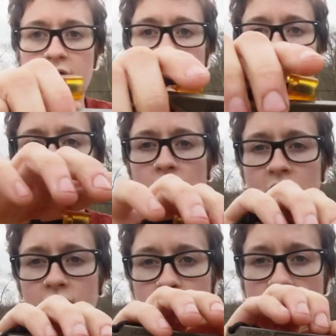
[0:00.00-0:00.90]
I will
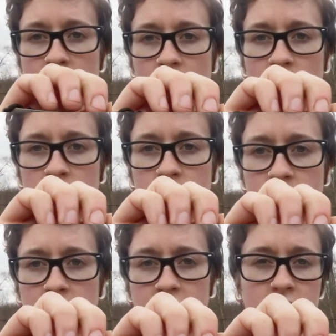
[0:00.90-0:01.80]
have a pry bar with me
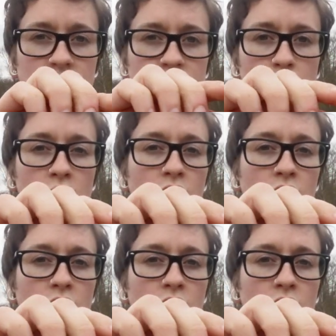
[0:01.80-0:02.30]
because I do a